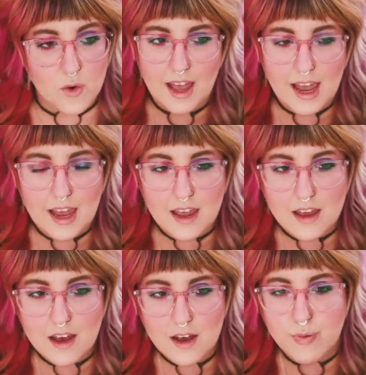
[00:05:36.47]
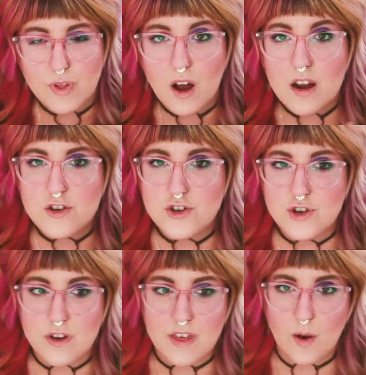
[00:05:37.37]
a
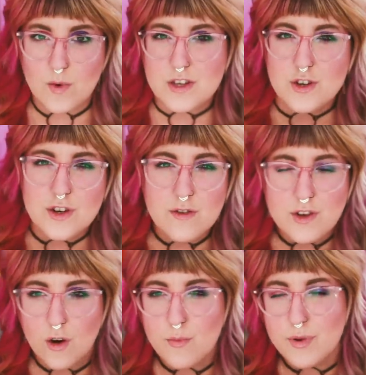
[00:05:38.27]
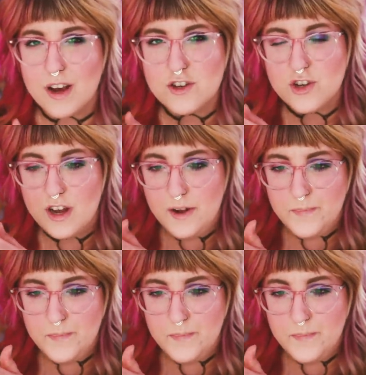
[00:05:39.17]
blush that was a two-tone blush,